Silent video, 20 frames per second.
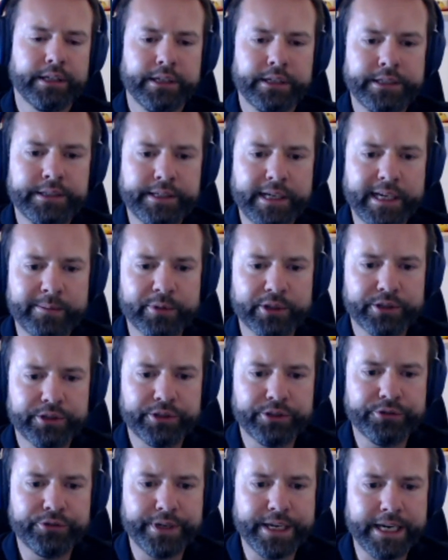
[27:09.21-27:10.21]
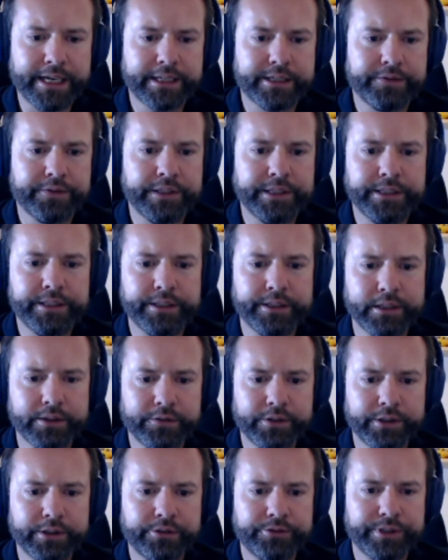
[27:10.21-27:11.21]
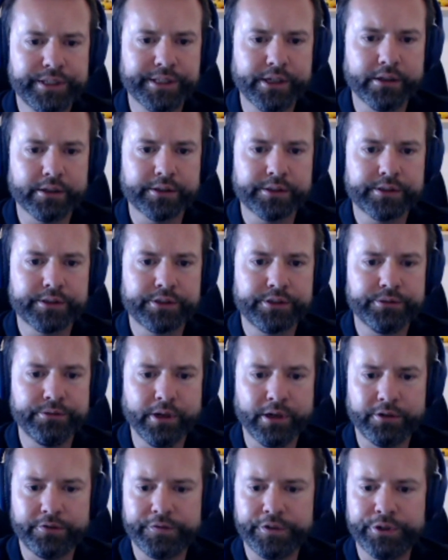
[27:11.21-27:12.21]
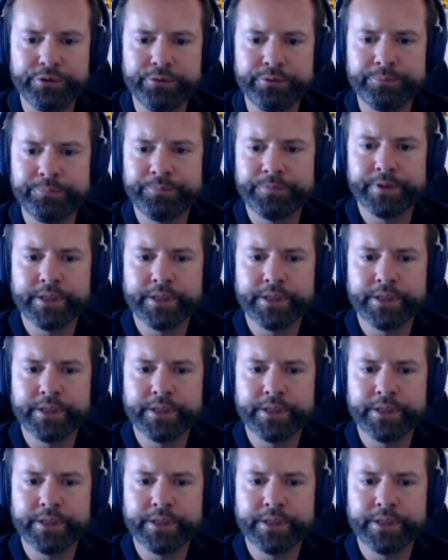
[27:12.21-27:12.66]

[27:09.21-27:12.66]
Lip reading: is able to reactively deliver results to our view.